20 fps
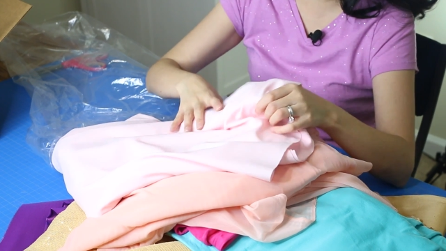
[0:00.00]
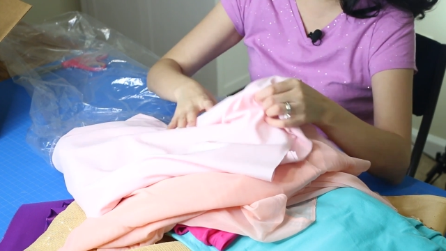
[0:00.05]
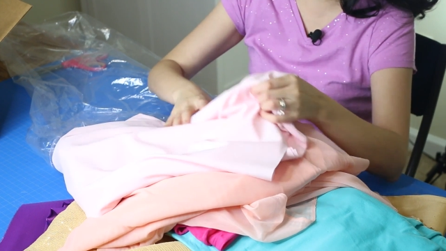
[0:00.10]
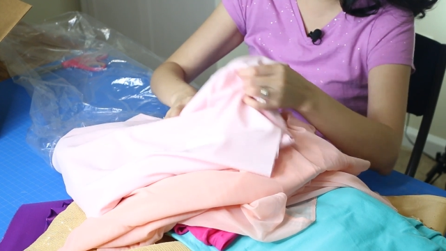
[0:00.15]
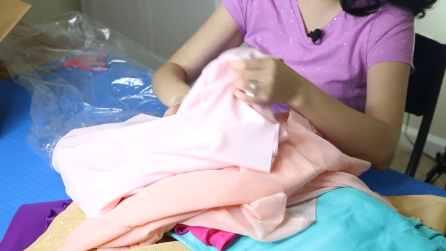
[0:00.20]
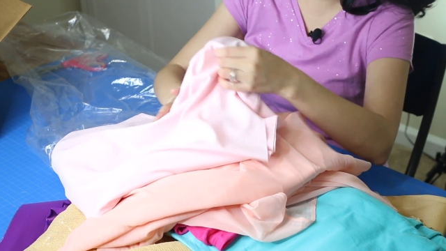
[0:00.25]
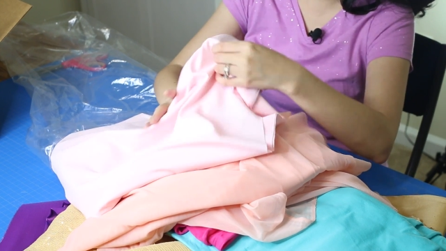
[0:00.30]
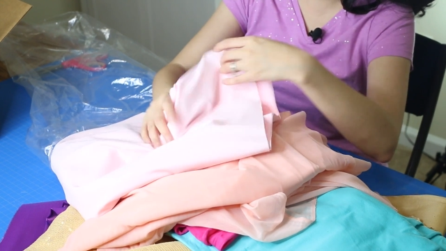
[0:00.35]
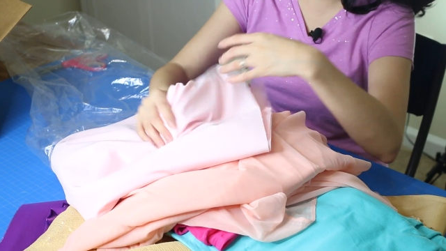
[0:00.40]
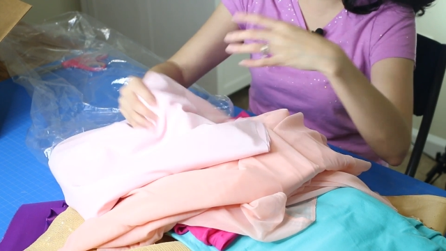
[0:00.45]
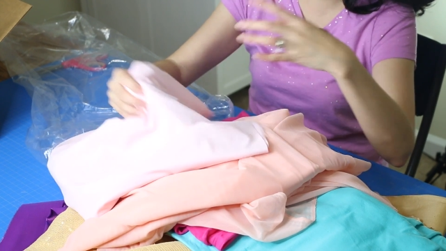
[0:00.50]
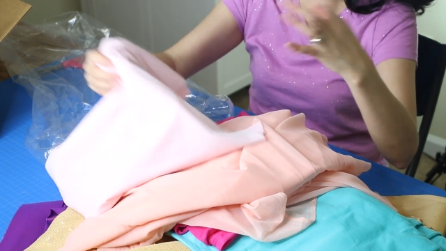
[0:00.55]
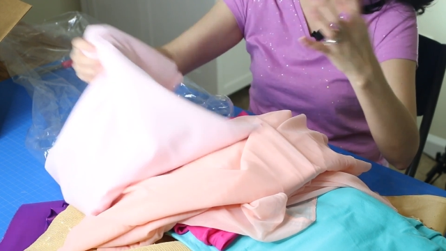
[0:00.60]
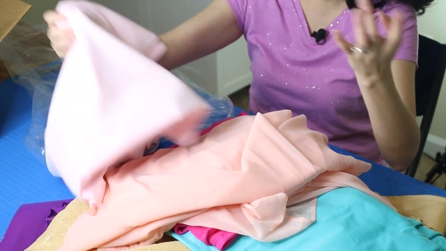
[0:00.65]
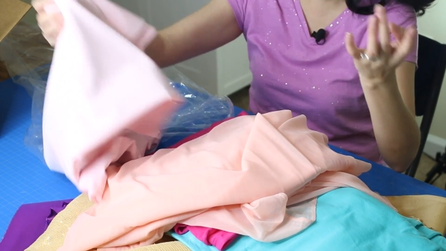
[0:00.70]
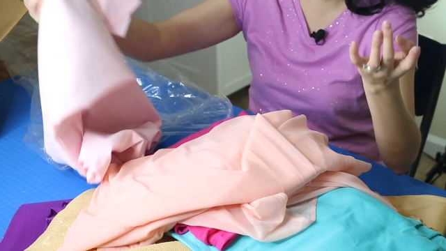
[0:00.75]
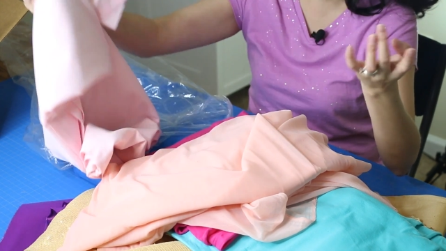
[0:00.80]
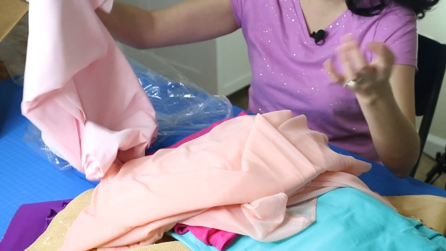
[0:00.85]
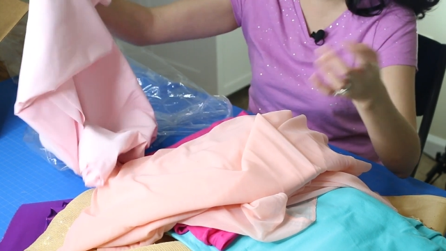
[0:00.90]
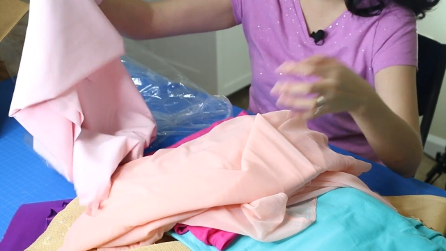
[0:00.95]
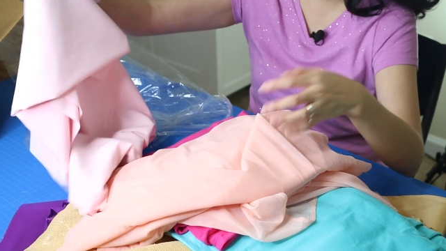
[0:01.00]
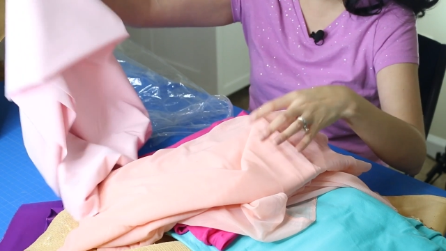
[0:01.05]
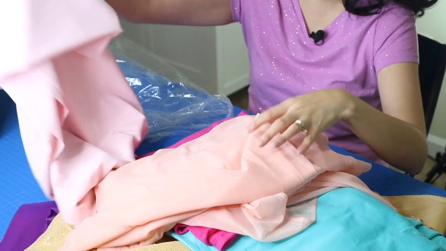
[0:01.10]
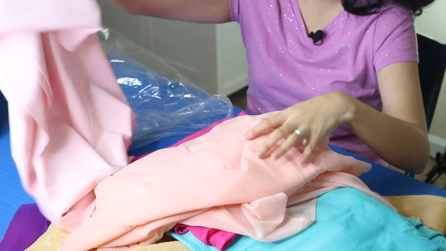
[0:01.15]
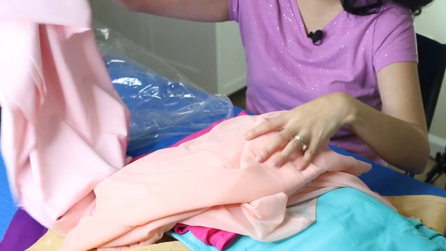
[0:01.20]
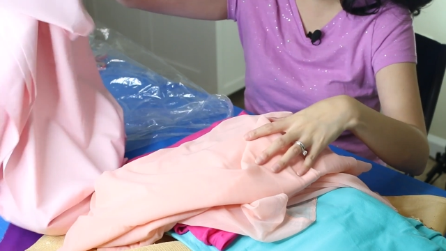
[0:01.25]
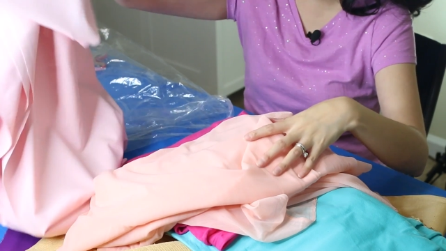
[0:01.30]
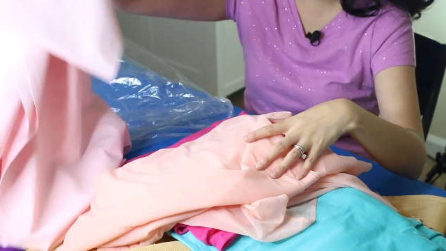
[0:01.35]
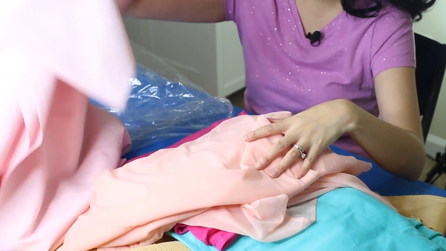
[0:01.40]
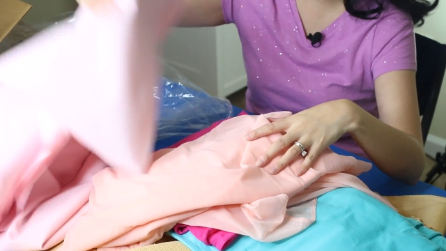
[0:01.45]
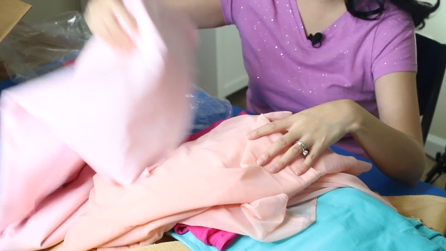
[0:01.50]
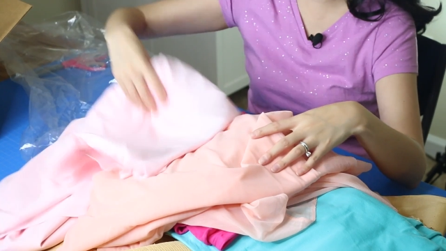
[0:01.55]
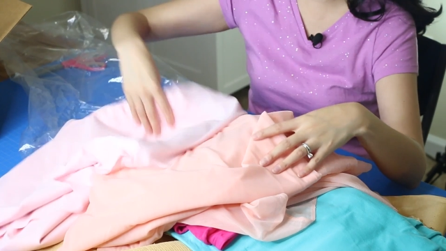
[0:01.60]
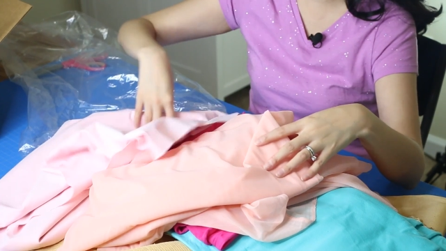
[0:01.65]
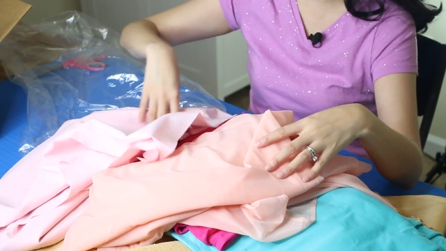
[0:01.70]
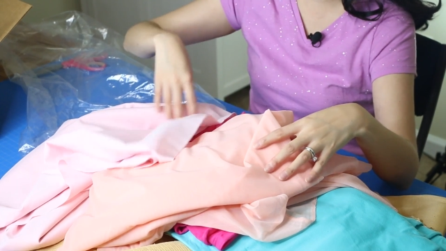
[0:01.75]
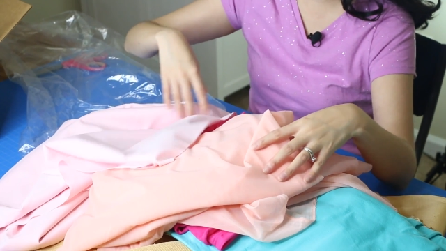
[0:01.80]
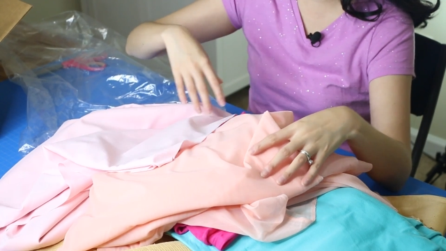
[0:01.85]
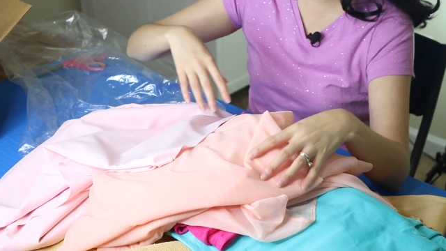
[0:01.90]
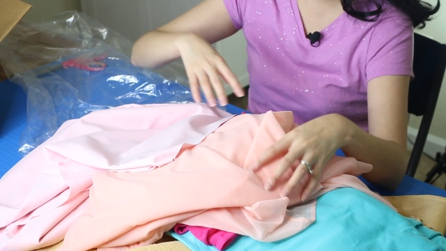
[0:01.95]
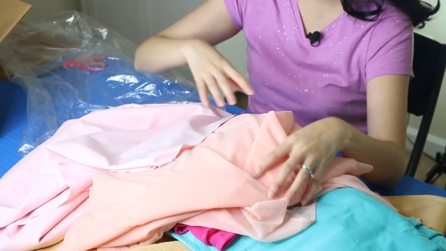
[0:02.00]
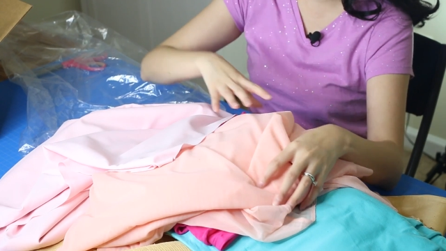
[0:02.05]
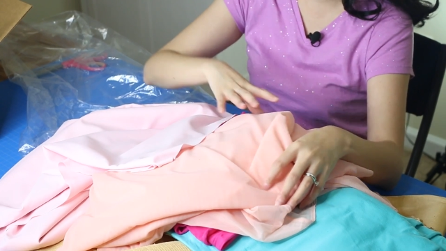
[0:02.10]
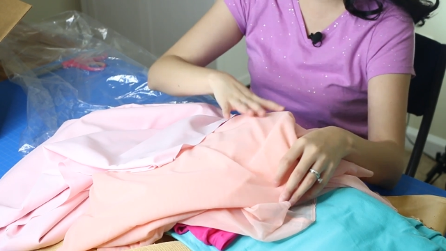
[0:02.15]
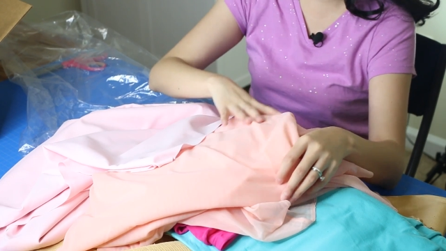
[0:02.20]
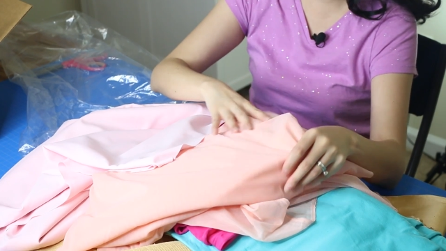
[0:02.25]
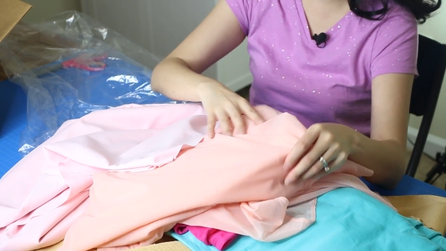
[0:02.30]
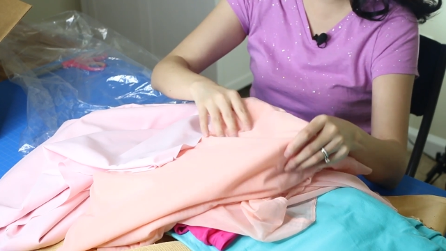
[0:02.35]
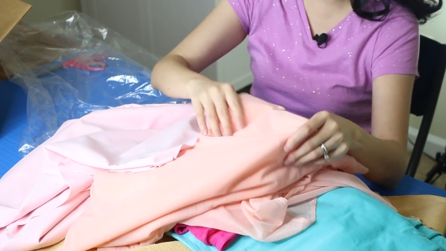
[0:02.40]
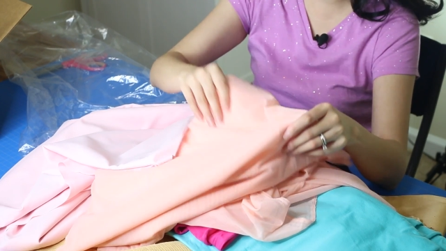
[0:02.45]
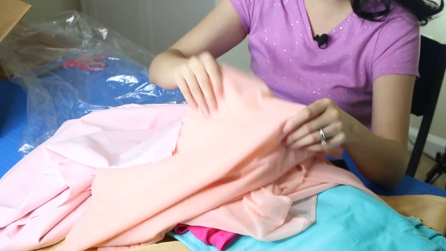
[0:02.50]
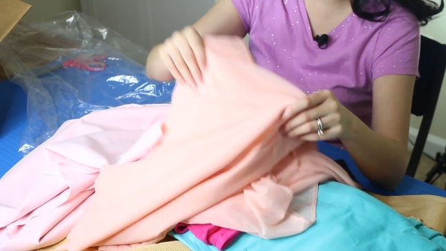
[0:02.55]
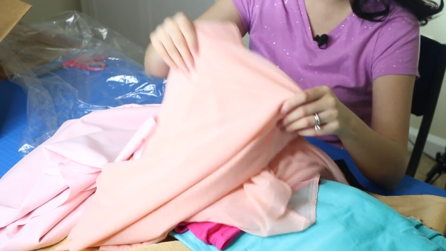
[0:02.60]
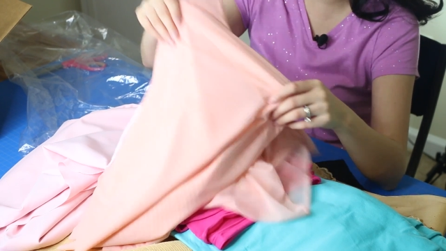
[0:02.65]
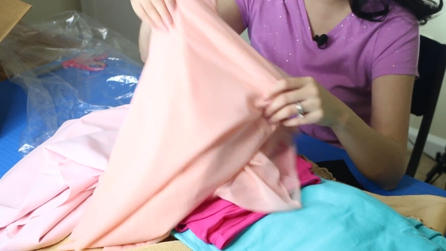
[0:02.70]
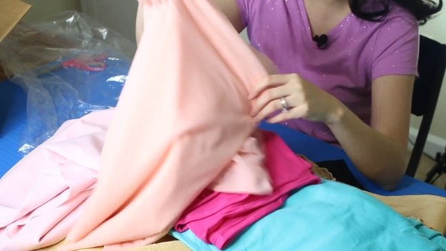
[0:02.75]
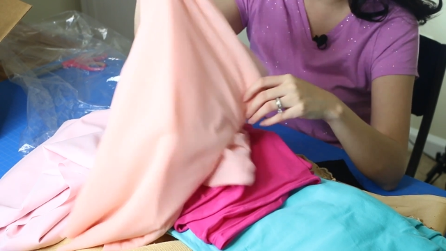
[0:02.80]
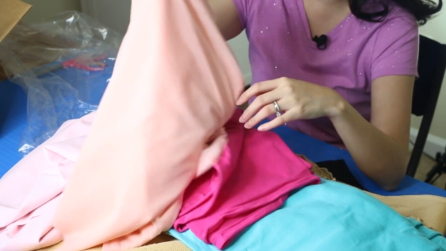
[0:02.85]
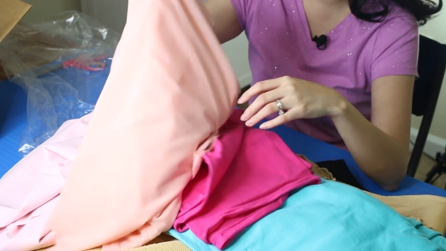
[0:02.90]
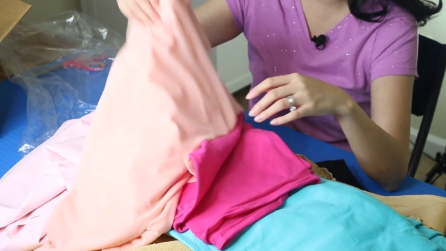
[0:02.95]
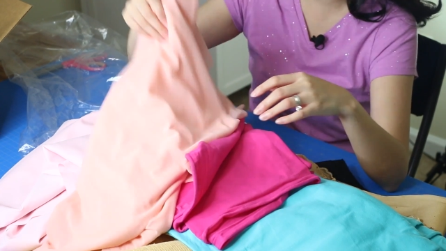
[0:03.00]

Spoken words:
Nobody's mouth can be seen.